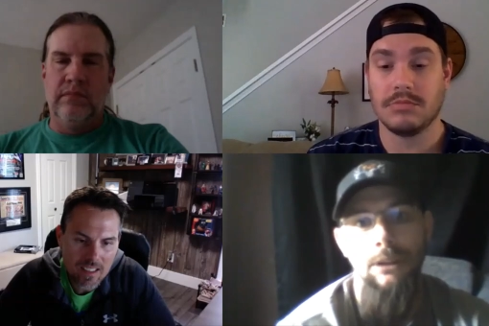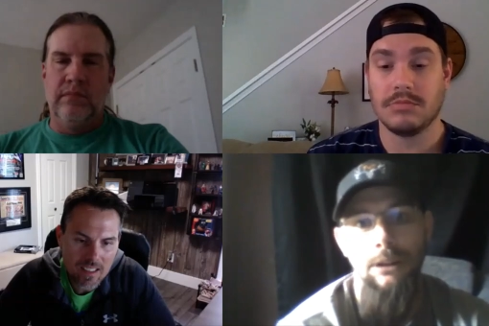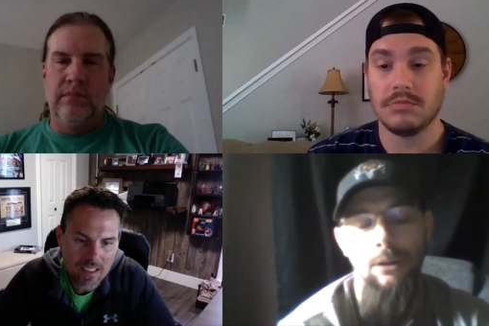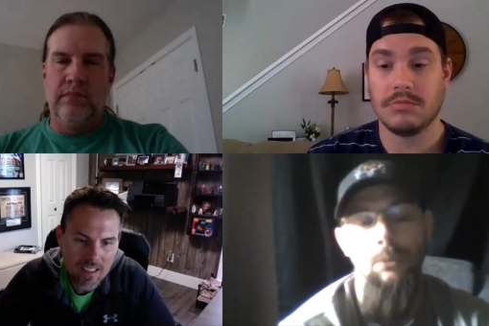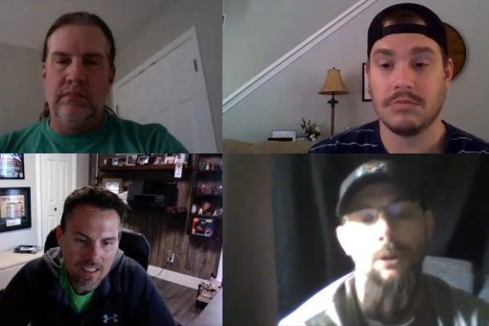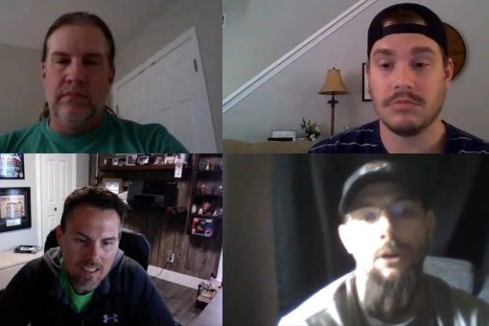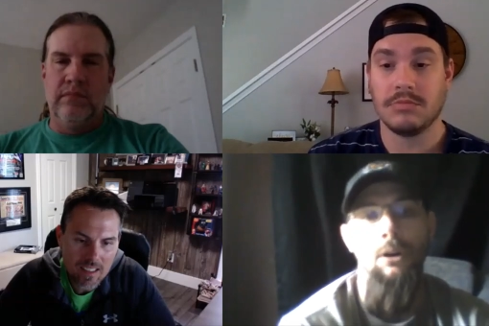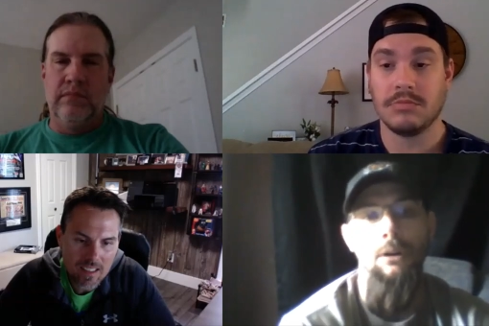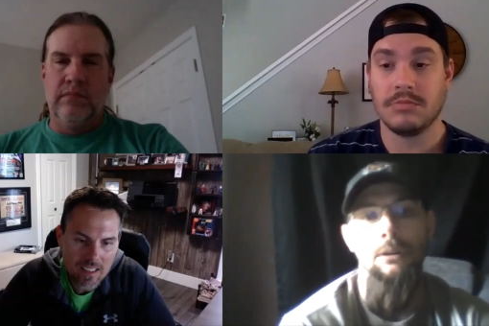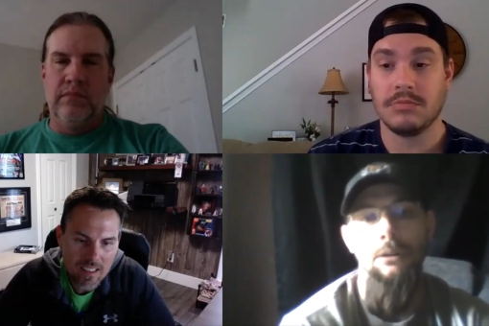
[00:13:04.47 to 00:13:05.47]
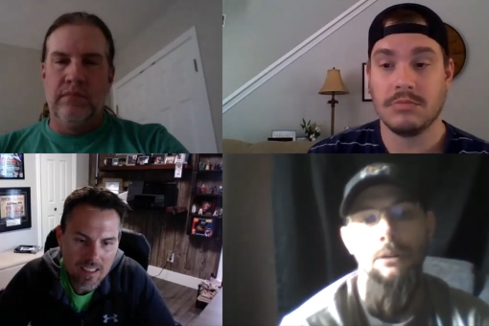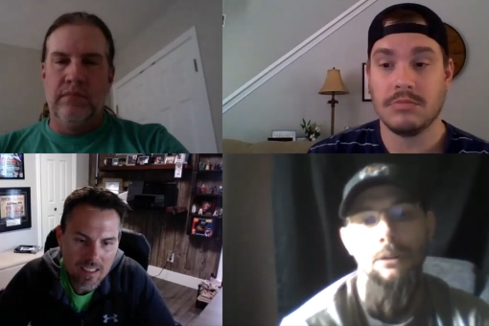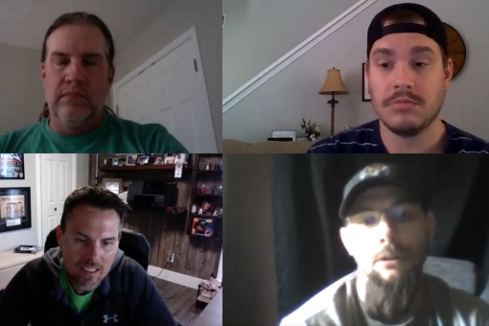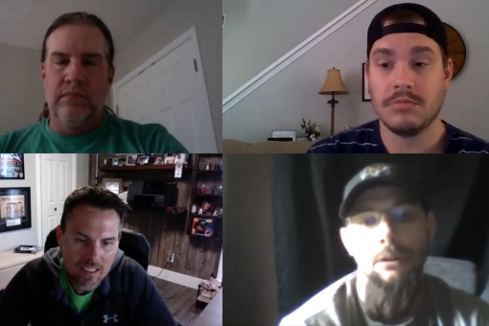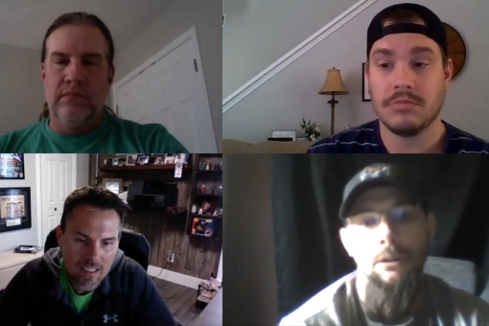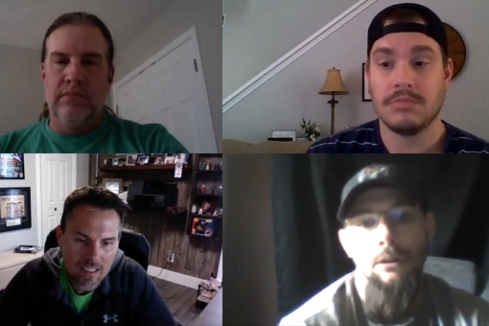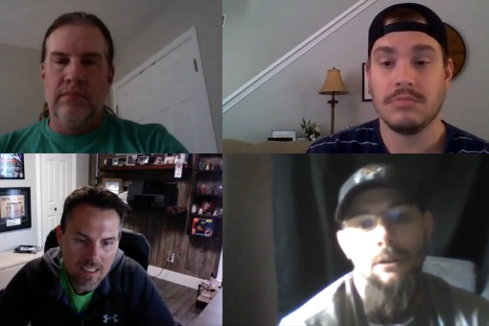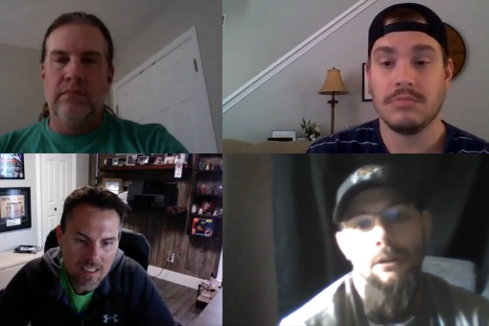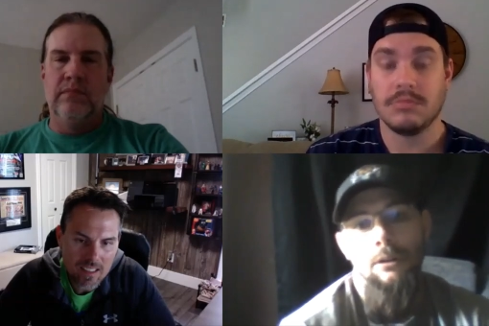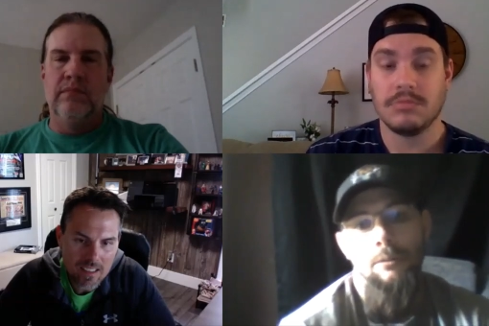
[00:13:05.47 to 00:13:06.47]
Speaker 1: that went on.
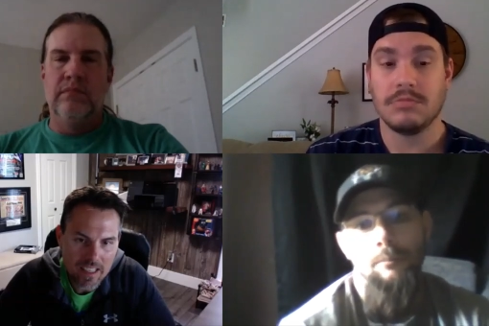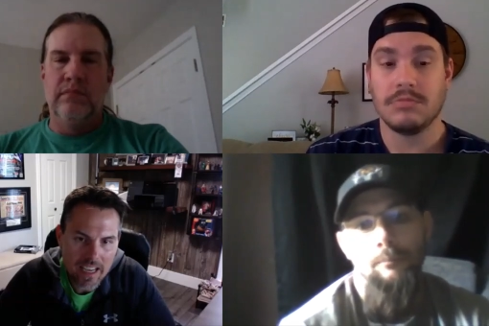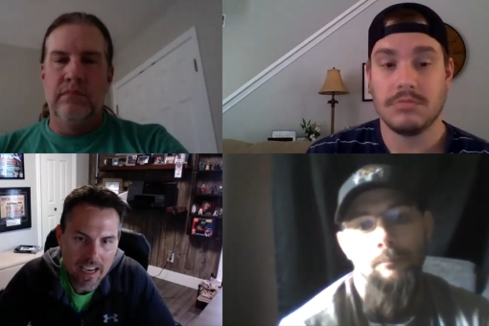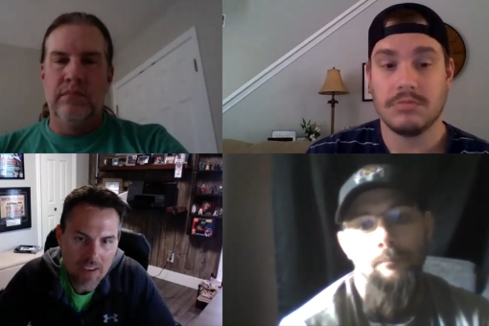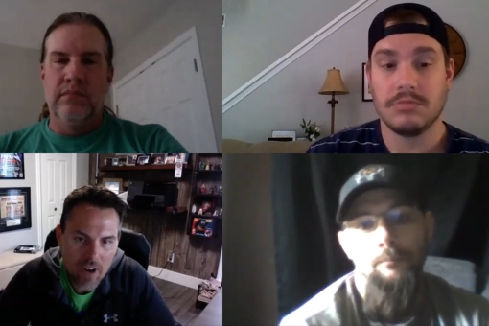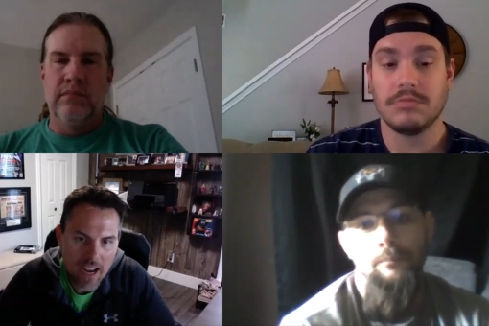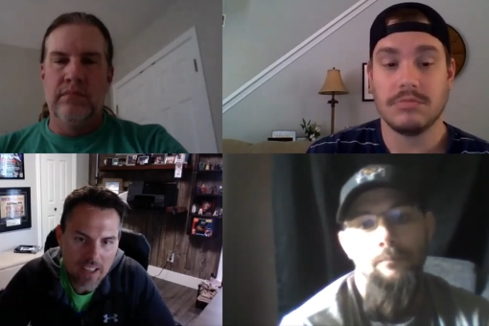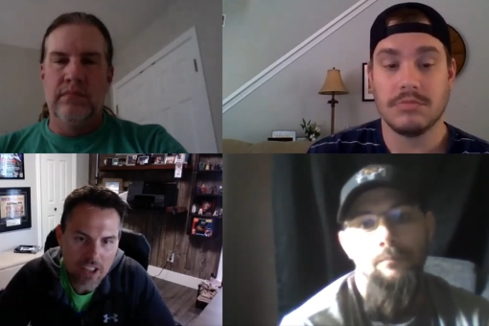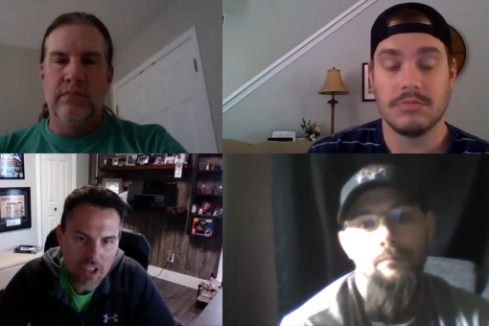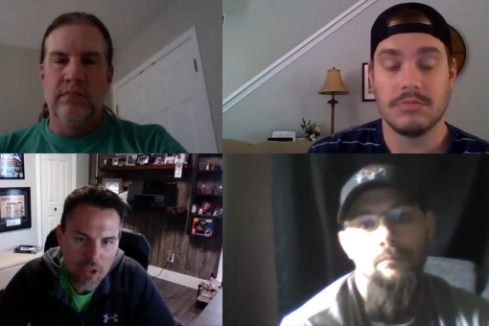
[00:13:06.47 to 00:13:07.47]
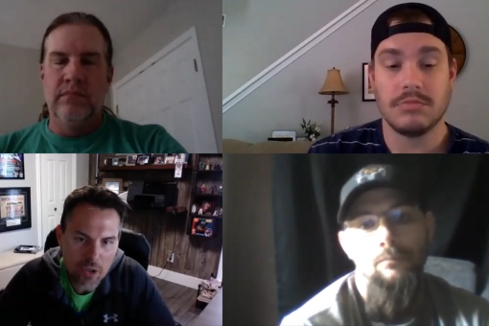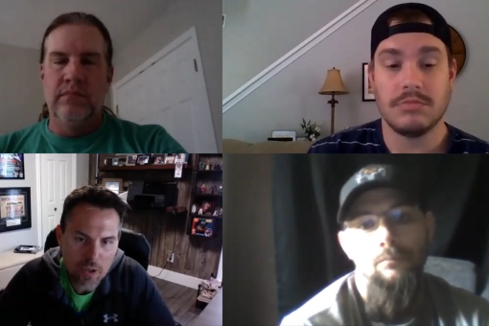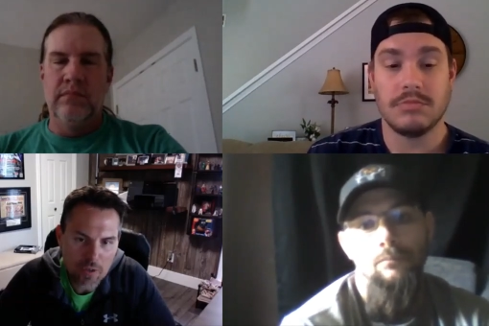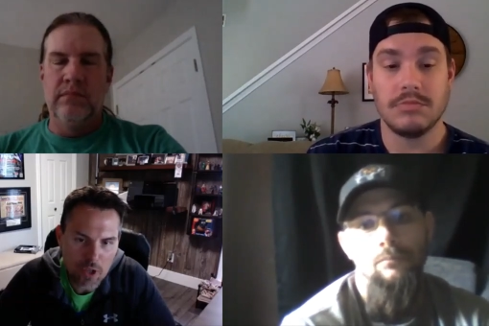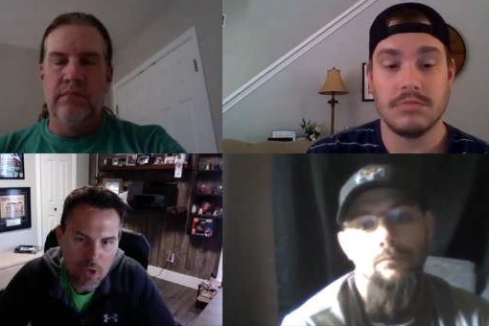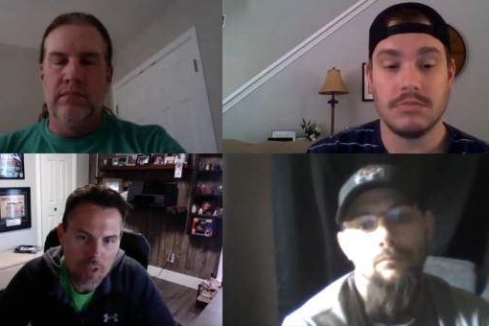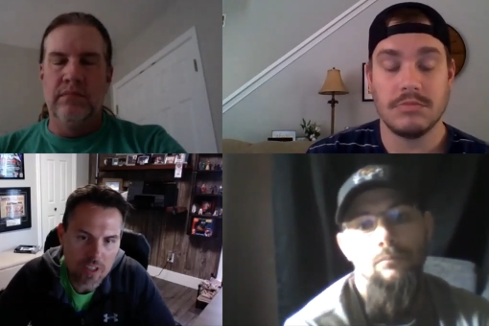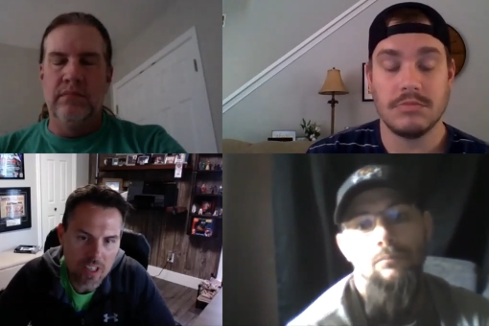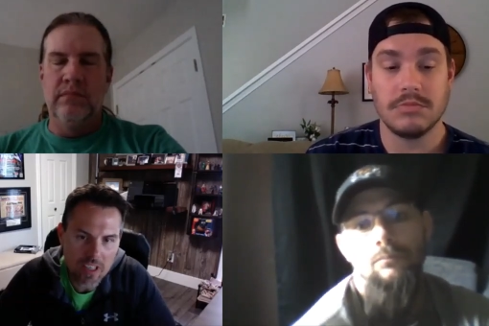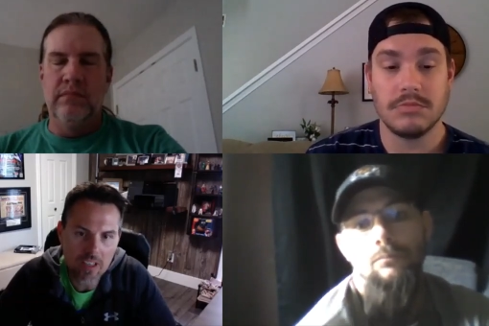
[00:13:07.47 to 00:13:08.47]
Speaker 2: Did he ever ask you if you would
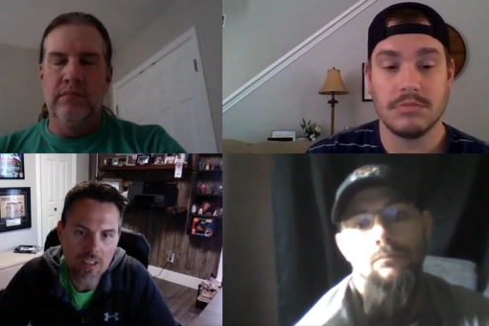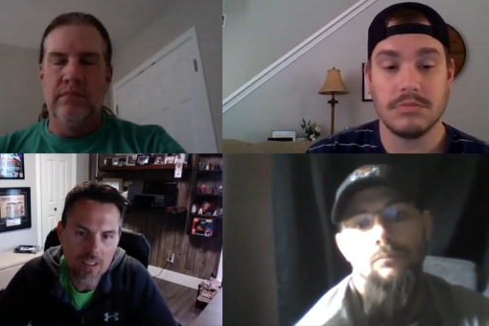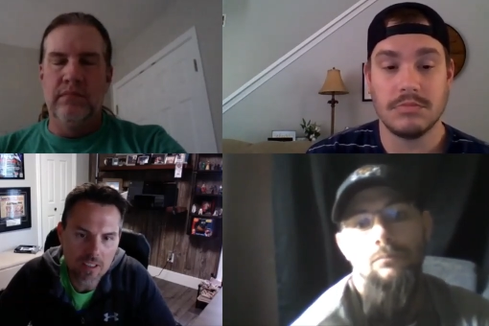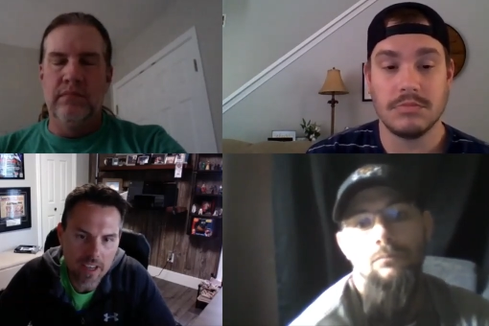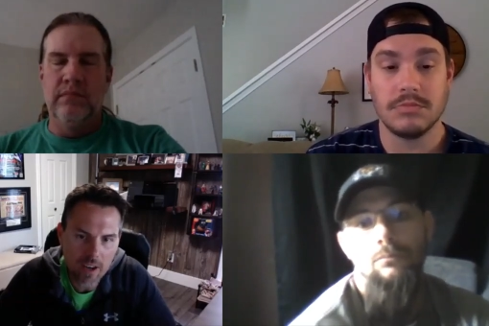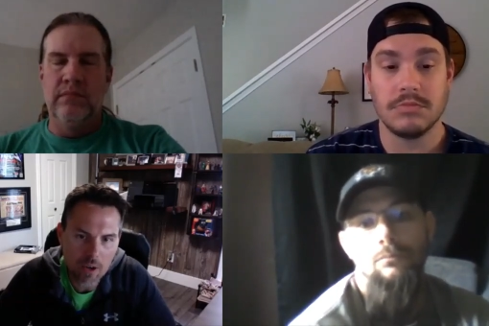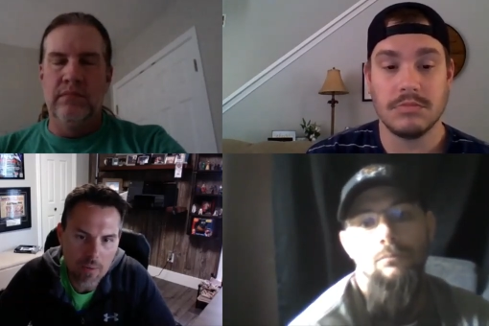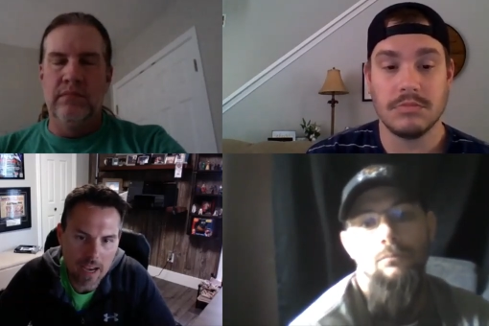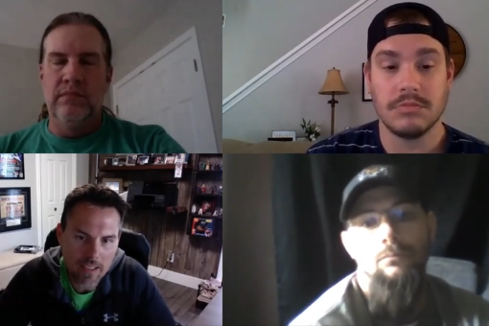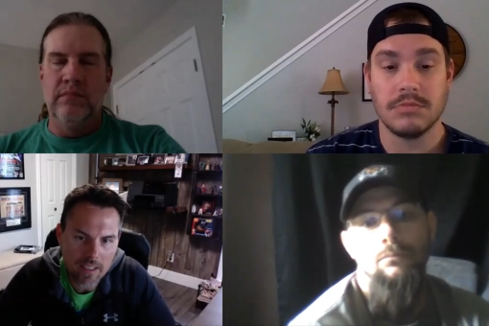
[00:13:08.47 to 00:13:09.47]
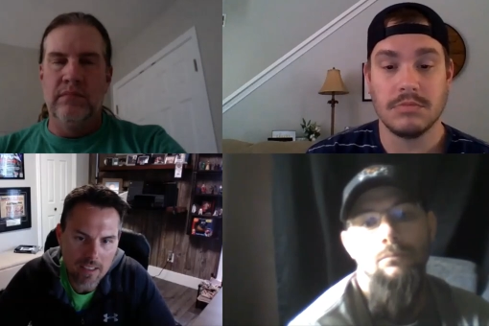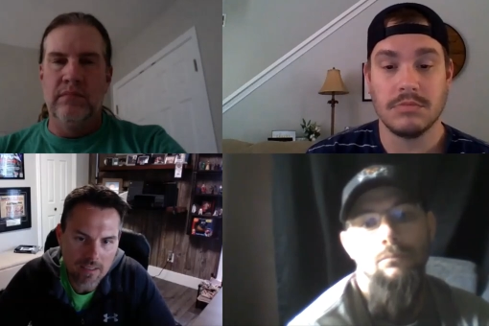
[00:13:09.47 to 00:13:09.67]
kill Carole Baskin?